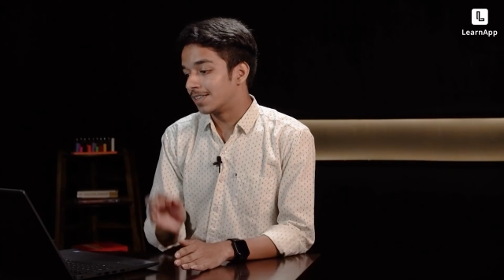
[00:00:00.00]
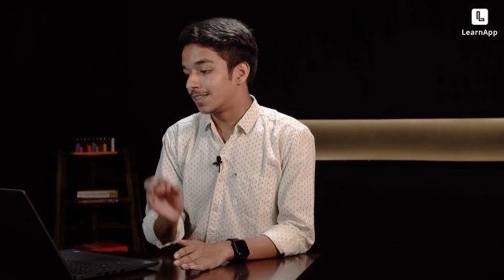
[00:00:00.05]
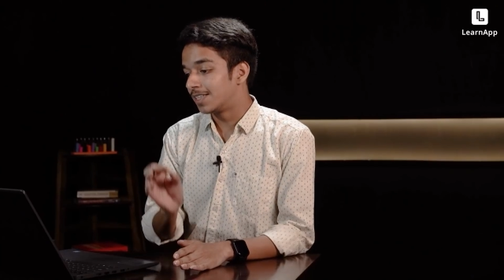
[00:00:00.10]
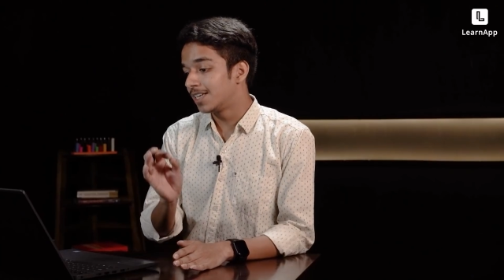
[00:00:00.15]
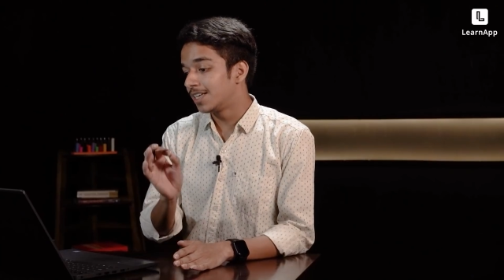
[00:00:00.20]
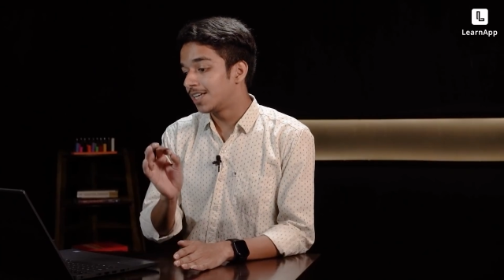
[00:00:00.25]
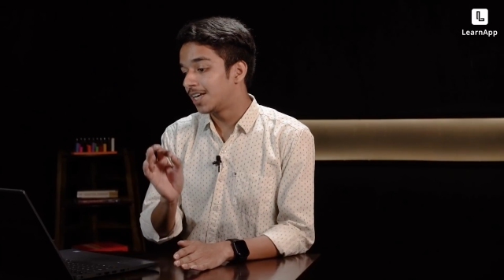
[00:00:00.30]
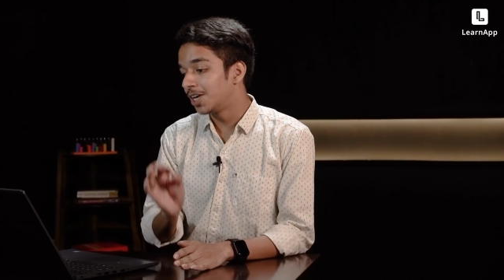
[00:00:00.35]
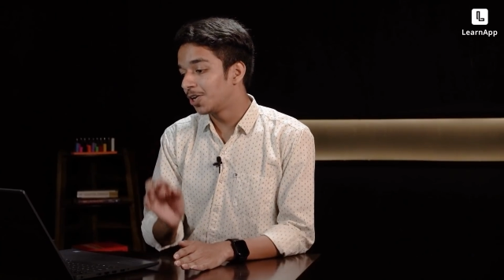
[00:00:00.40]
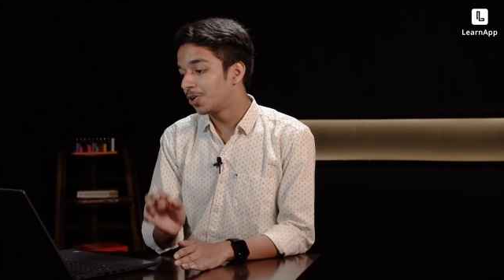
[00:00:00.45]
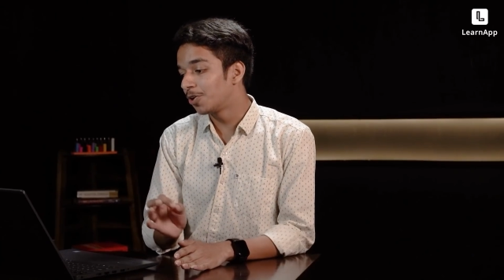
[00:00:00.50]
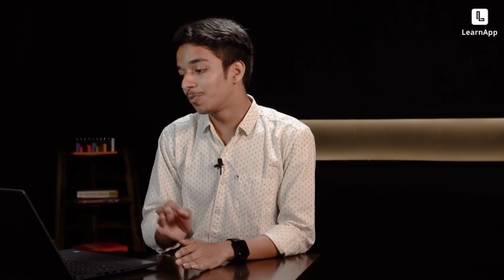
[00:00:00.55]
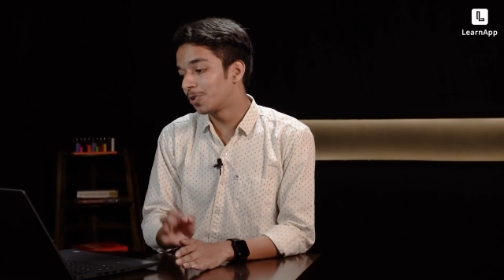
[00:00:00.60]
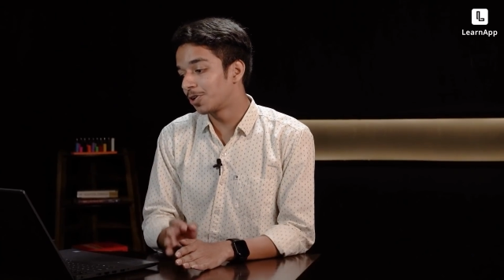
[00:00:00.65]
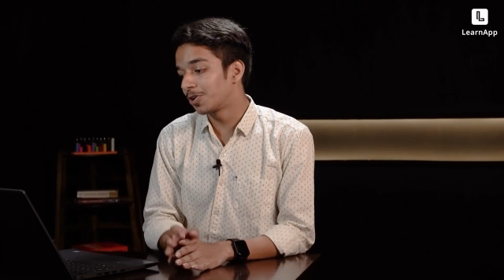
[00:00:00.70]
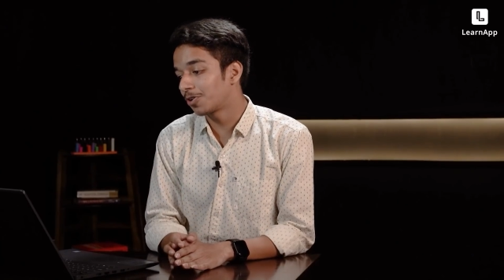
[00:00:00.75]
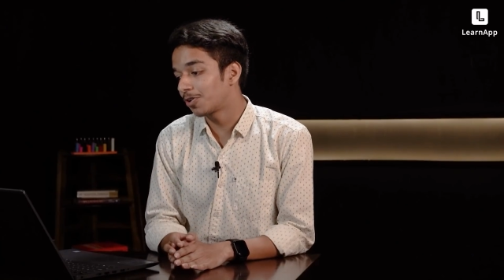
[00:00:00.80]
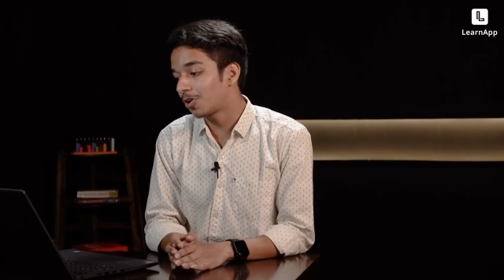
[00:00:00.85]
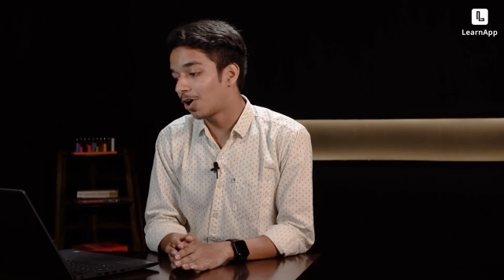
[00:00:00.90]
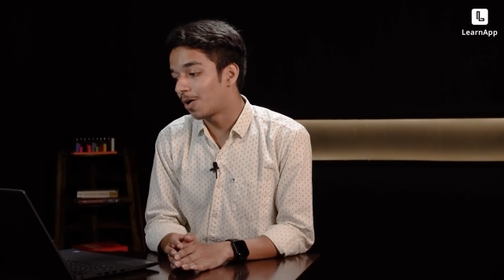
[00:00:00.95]
the Hero
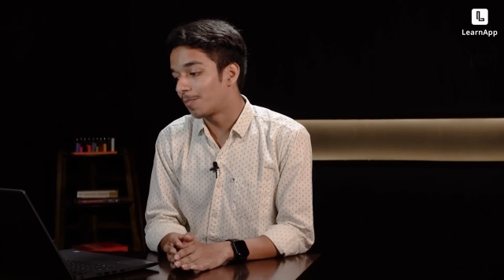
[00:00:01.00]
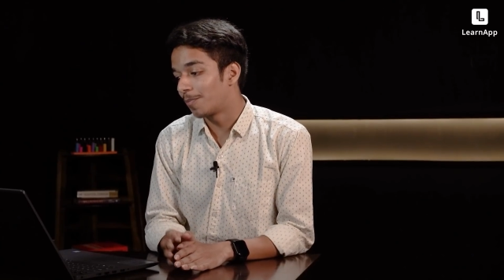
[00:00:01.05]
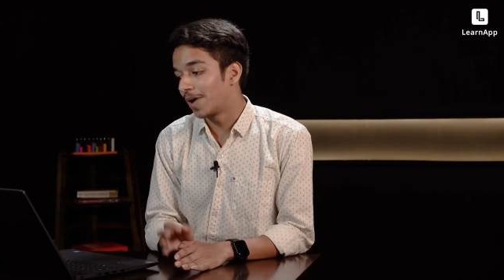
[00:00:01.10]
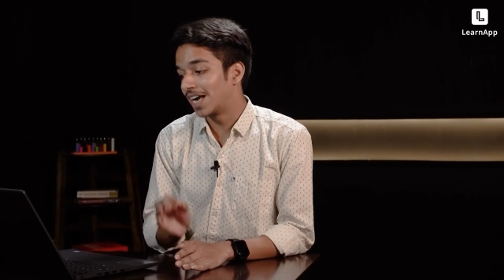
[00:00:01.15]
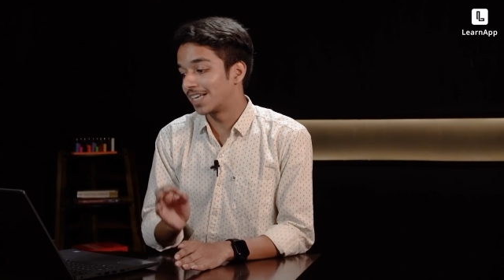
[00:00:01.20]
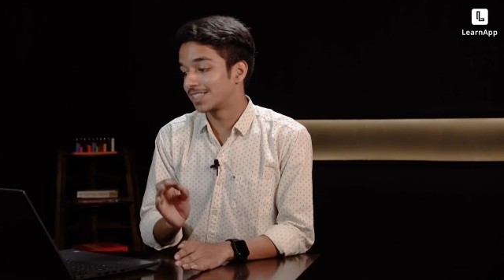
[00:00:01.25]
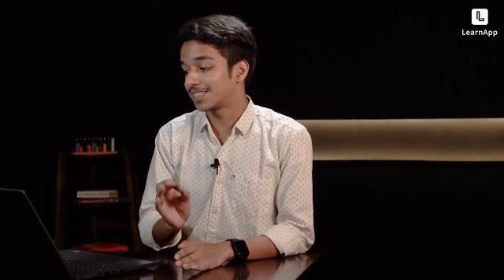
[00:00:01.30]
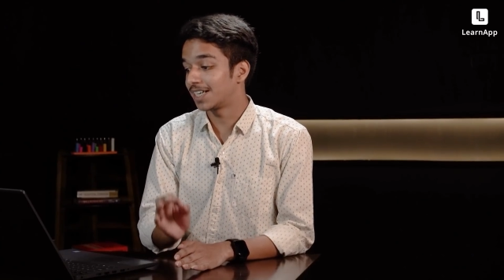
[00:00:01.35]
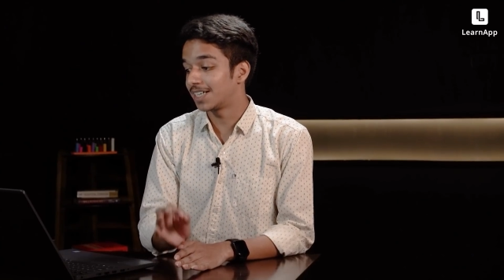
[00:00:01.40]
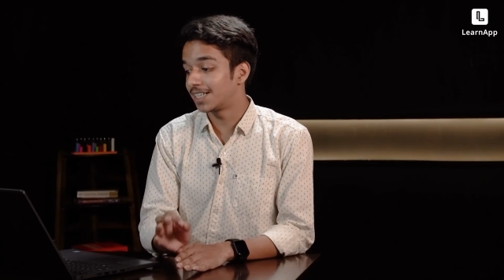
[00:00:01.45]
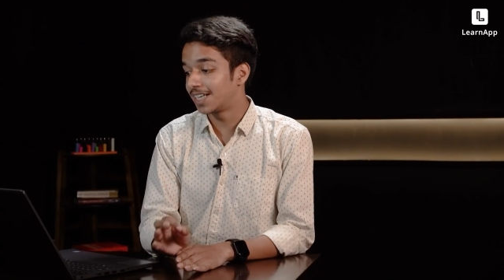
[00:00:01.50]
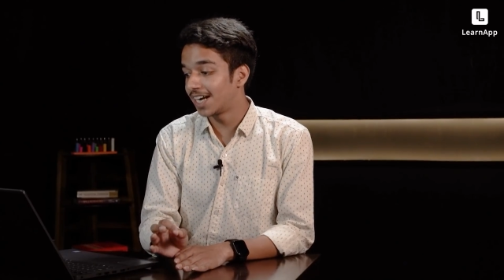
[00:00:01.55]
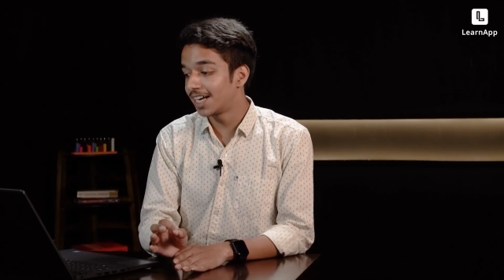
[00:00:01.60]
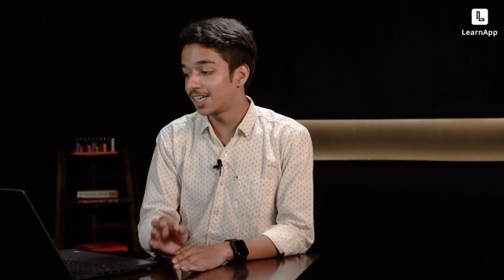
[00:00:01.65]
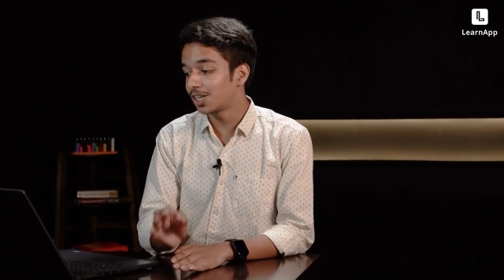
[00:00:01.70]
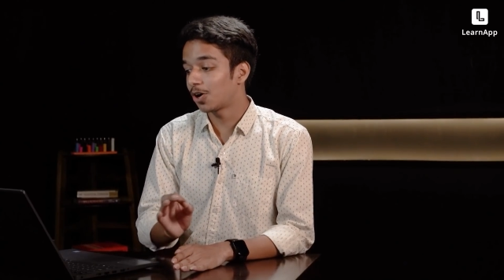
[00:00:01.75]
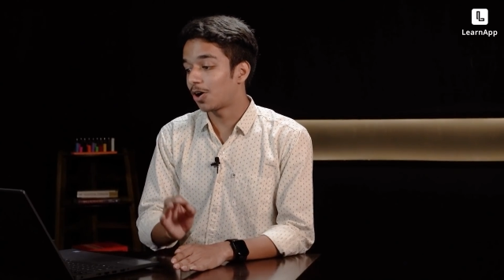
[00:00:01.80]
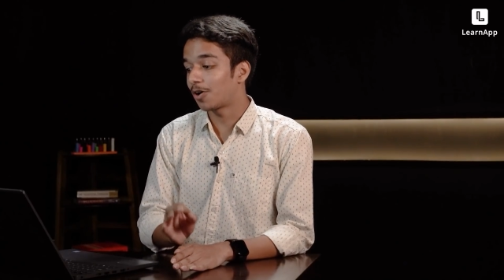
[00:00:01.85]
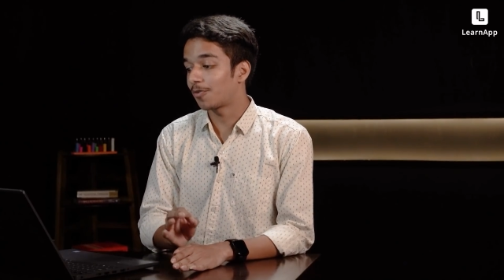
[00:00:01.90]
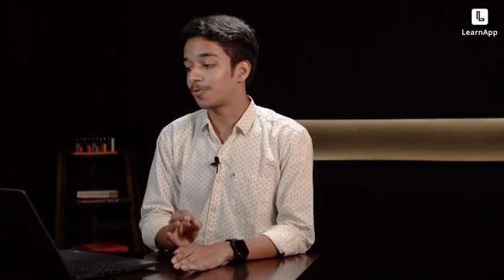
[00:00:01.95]
MotoCorp has a debt